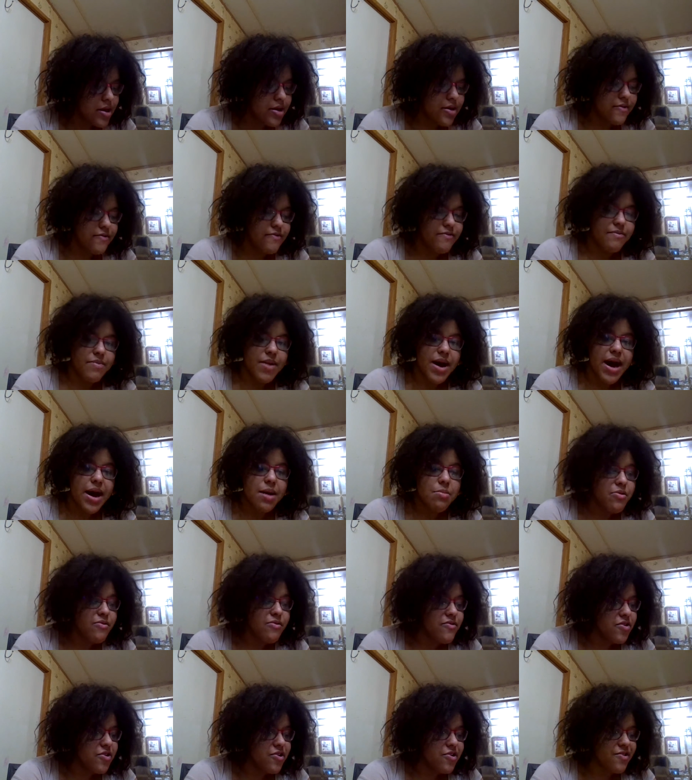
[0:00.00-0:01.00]
The
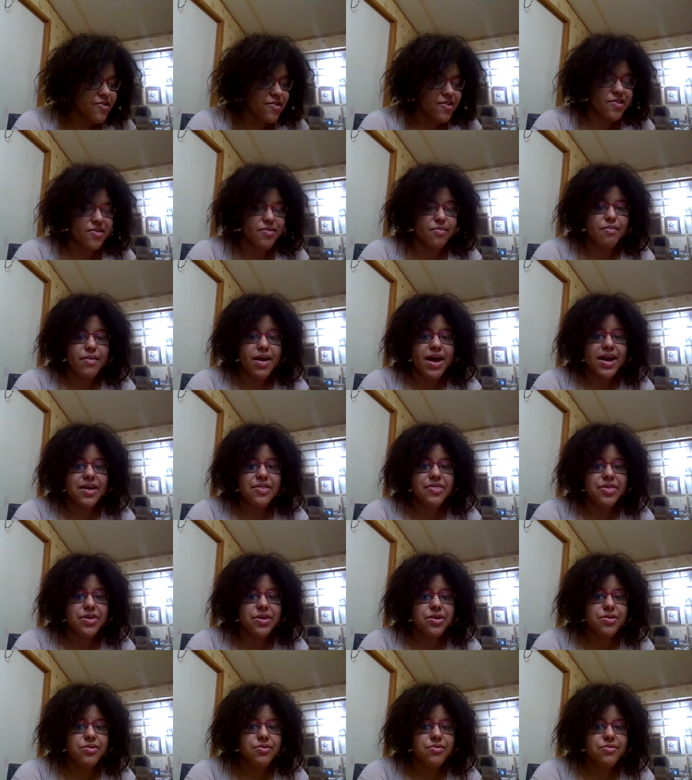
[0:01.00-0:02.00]
Bible verse is
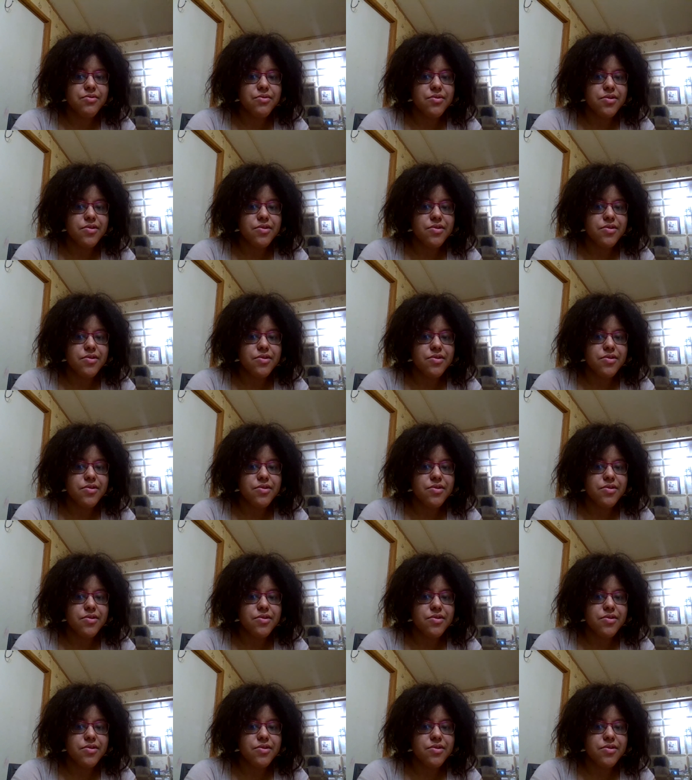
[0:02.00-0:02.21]
Matthew,